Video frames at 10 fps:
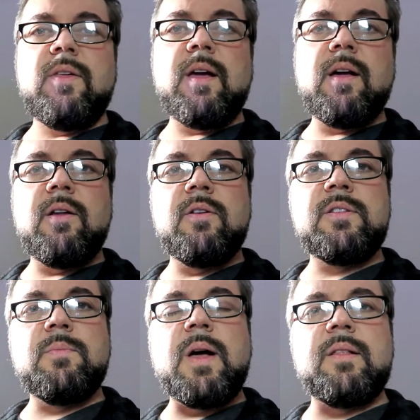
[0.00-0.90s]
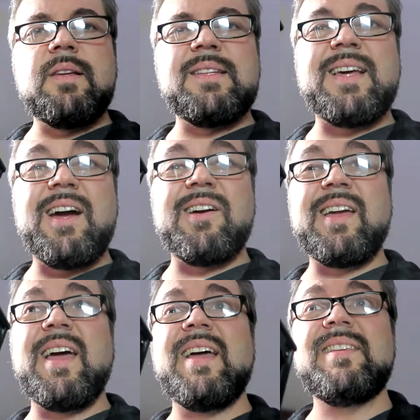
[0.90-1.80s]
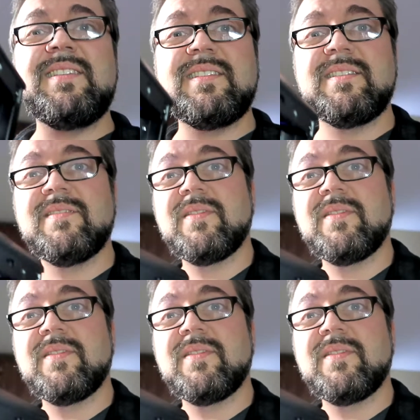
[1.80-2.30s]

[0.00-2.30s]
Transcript: thing I noticed about the entire case